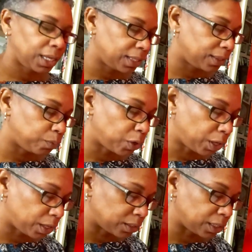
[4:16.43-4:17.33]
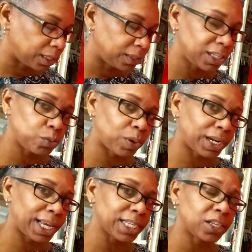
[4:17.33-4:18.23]
in the word. This
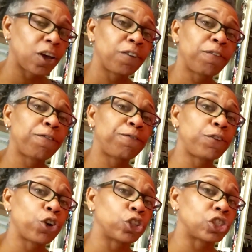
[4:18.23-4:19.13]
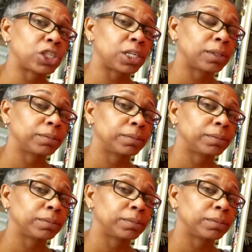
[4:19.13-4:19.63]
one is foot.